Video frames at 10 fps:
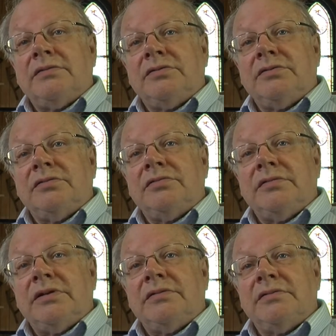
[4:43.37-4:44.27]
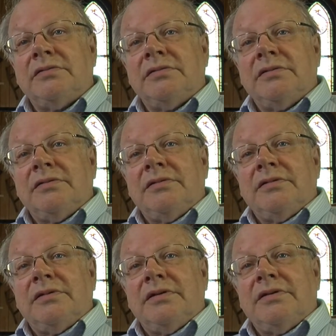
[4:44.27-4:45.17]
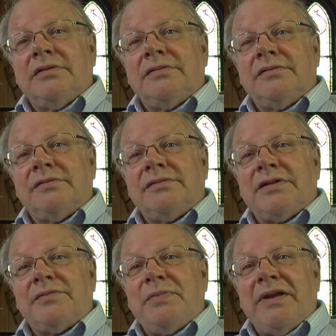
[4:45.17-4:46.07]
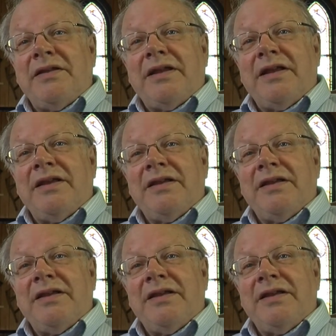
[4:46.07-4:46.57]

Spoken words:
to just be